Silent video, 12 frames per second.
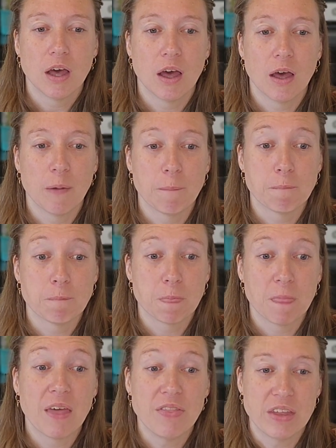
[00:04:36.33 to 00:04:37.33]
And
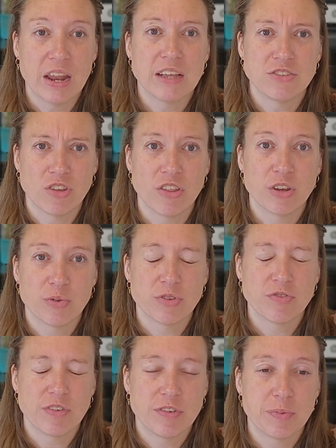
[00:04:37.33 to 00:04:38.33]
then I saw that it
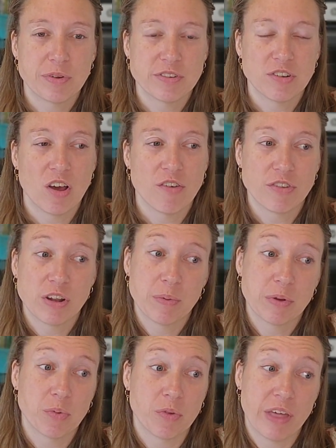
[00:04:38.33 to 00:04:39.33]
was 50% off, and
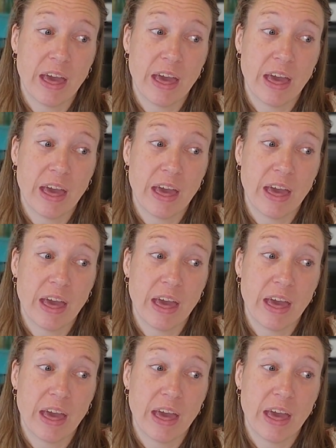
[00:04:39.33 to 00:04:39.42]
I'm like, well,